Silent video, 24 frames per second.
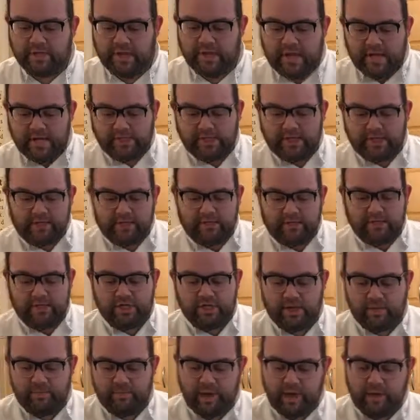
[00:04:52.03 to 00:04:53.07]
I actually had to
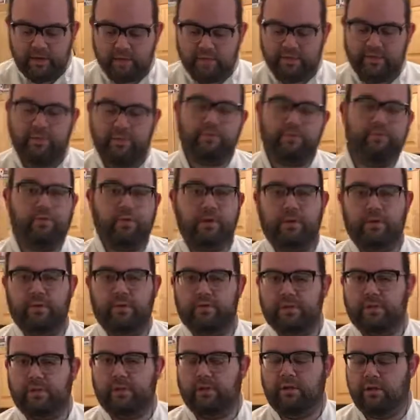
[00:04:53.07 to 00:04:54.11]
check mine because I was worried it
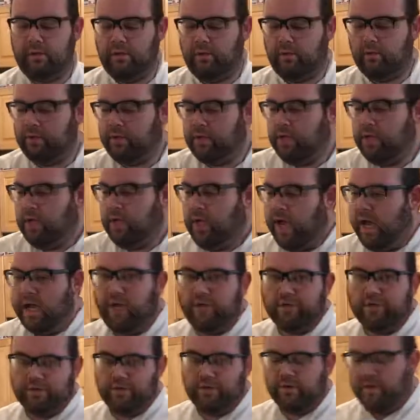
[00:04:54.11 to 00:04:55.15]
was a little old, and
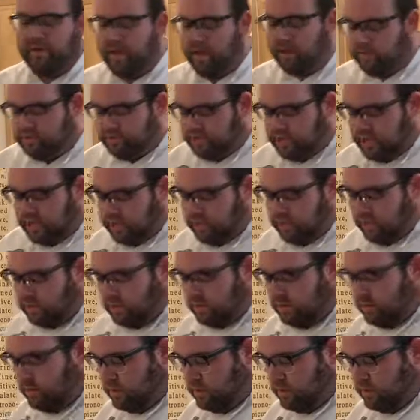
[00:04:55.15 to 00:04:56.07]
I'll show you how you check it.